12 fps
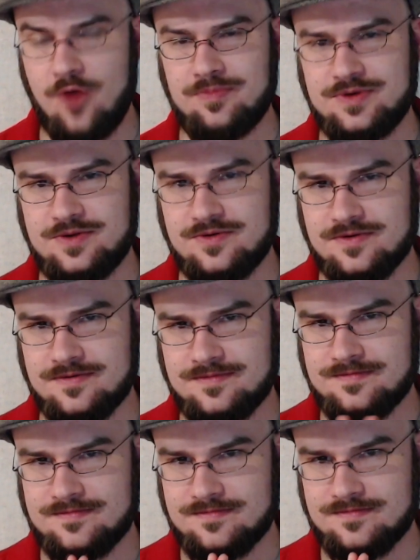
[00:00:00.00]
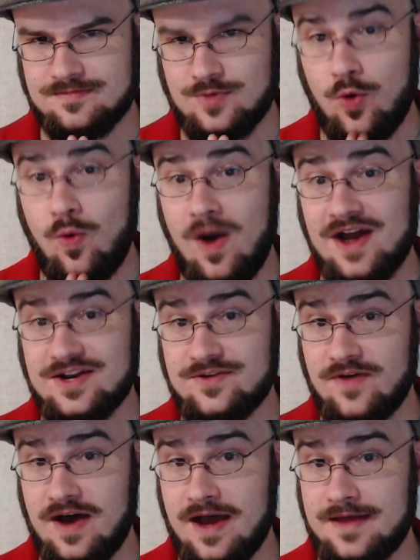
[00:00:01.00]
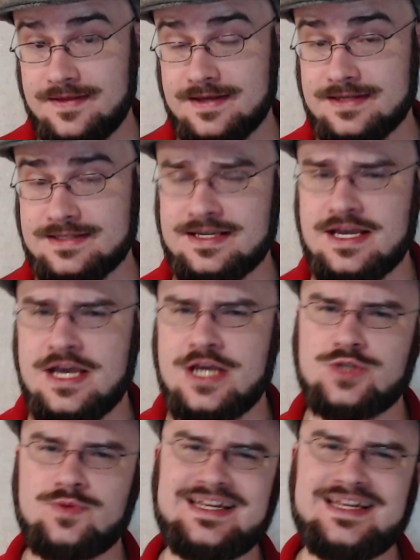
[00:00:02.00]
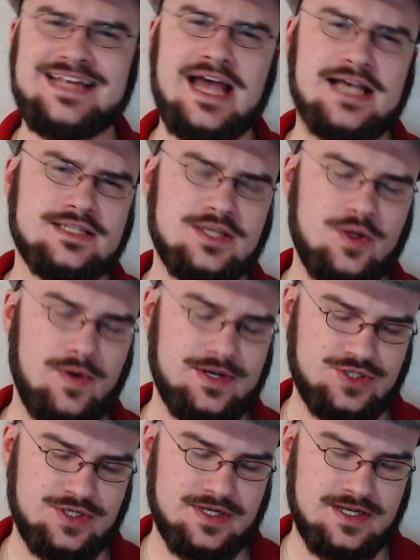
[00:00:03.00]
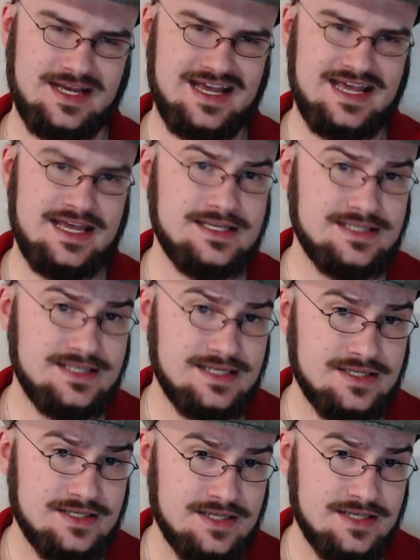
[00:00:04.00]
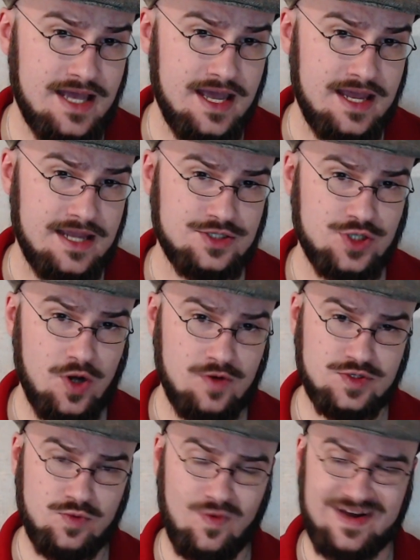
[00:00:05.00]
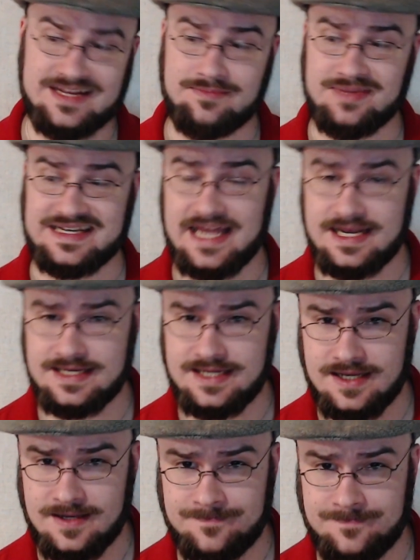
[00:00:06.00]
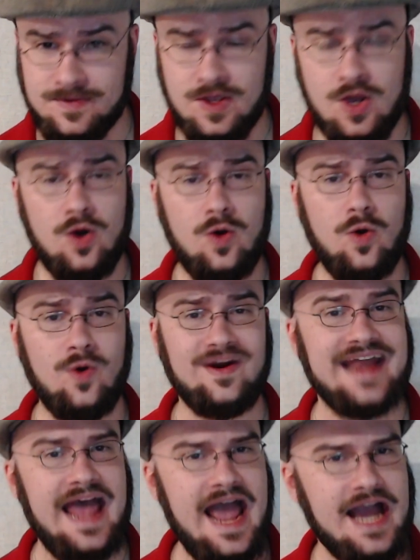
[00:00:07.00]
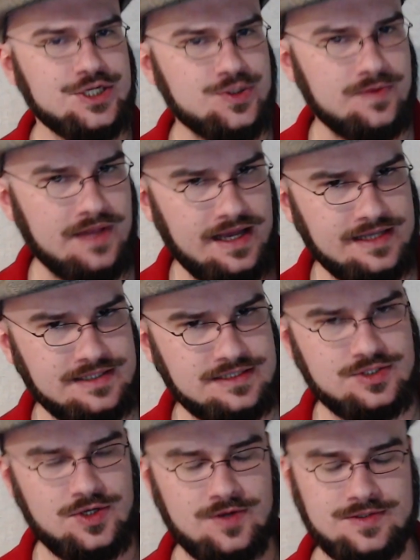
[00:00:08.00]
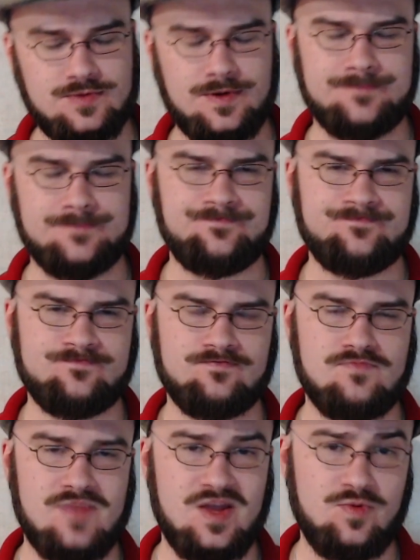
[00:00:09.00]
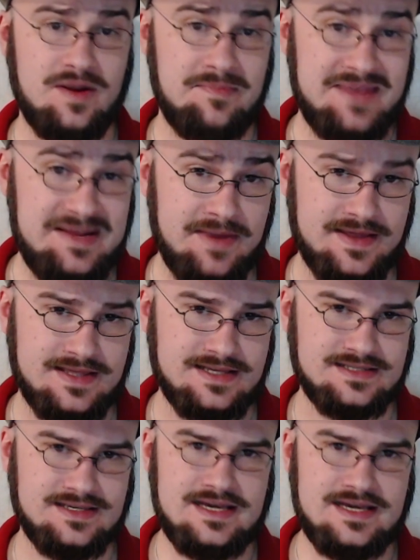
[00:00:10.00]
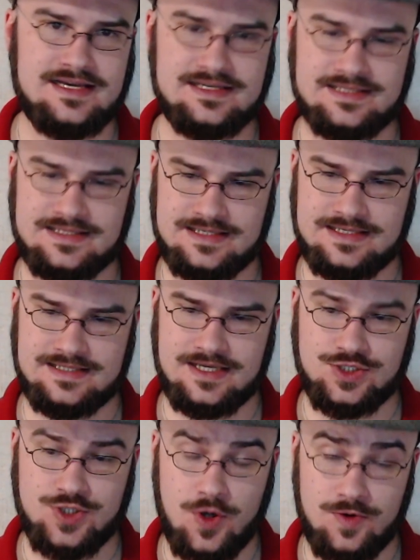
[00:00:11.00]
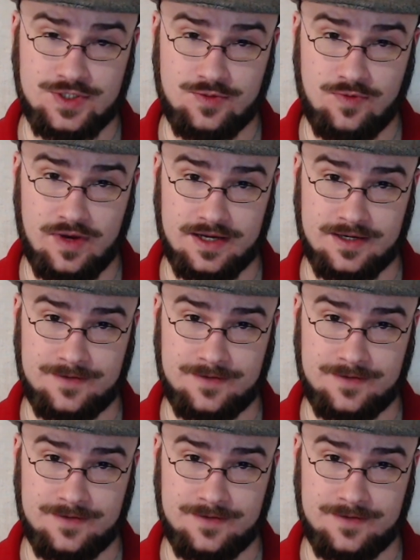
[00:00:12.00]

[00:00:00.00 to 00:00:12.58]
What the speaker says: to quantify this is we need to ask the question, is this a chosen one in potentia or an actualized chosen one? And what I mean by this is this a chosen one